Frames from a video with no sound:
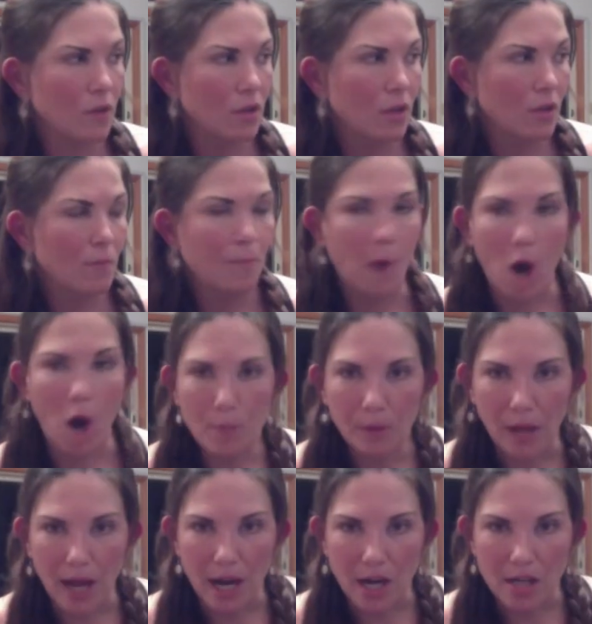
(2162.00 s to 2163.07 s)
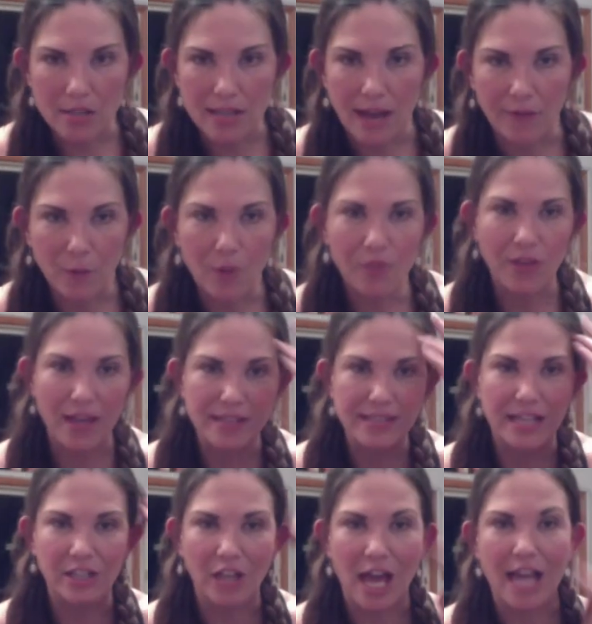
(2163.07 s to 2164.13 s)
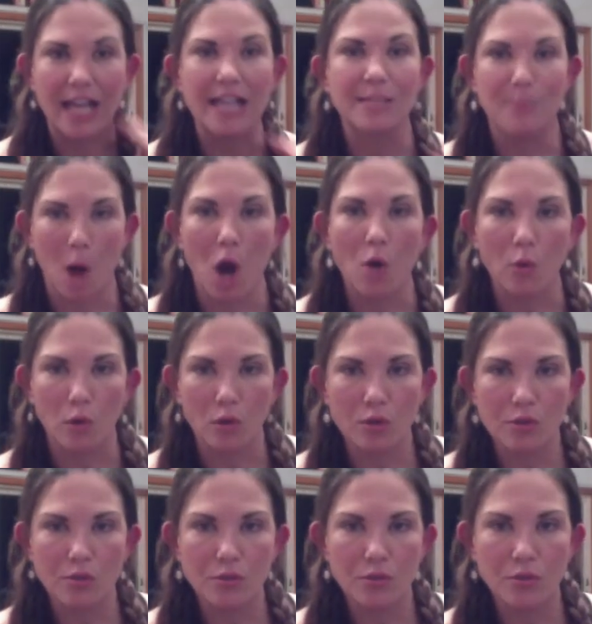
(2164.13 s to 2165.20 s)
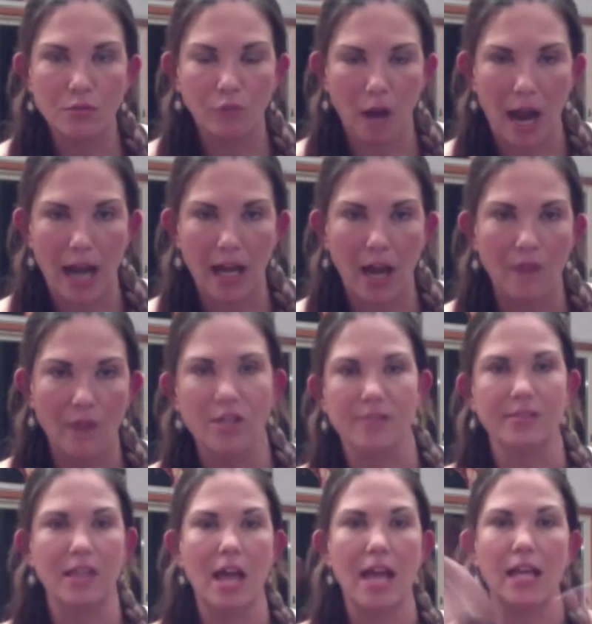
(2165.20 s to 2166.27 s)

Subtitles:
bar players, everyone thinks that like it's bar rules, right? Of just like,